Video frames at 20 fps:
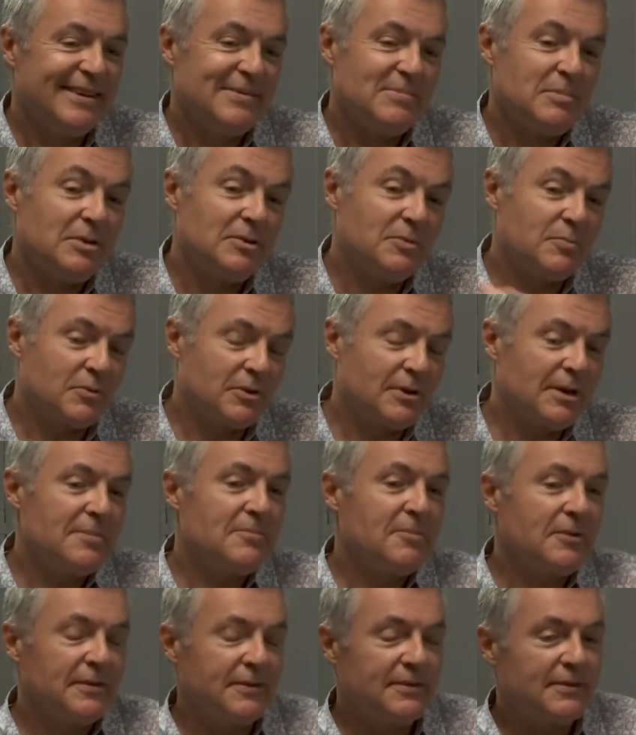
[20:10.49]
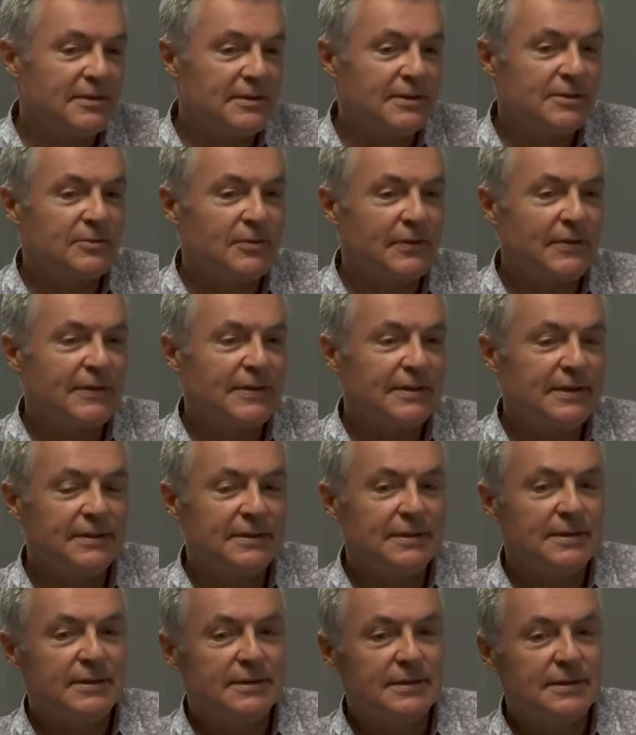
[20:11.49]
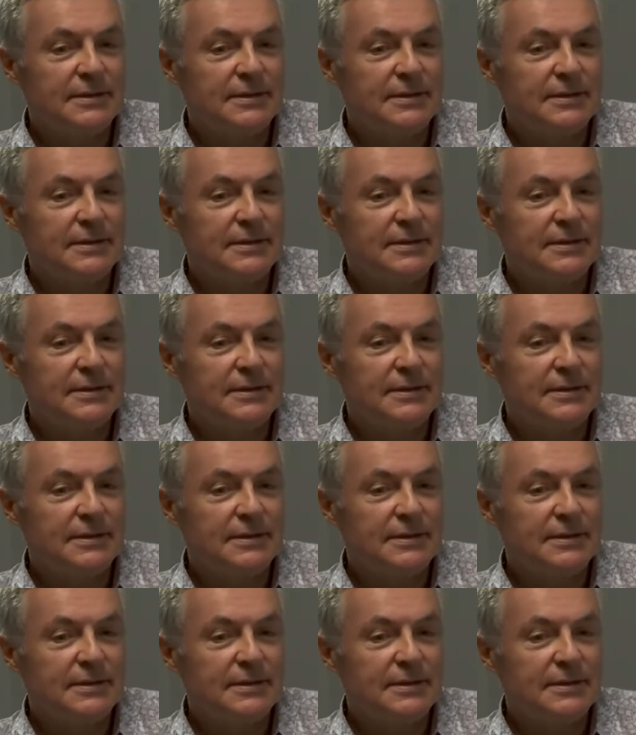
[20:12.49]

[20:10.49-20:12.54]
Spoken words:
But the problem with translating